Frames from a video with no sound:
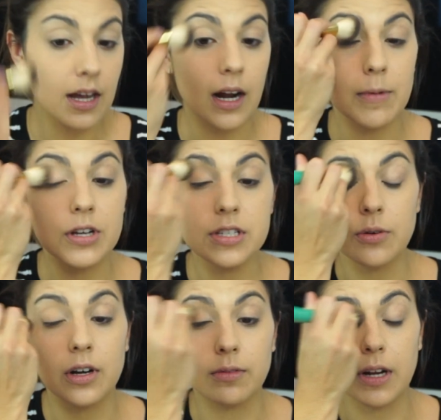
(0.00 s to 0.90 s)
I'm also
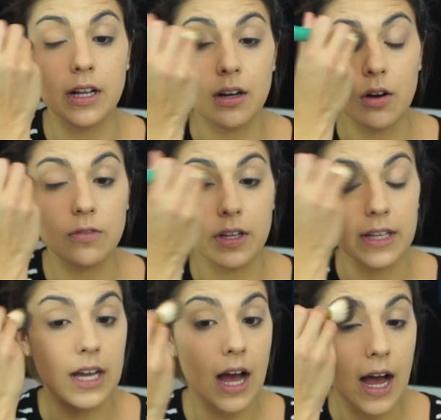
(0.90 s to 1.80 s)
going to run it over
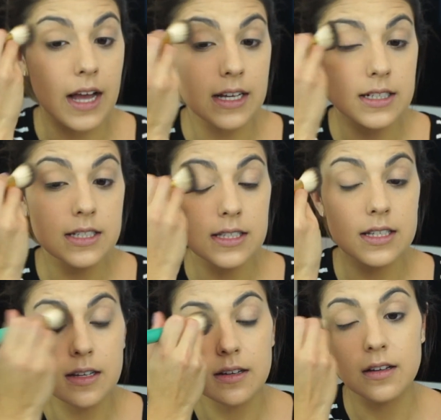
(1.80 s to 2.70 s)
the eyes.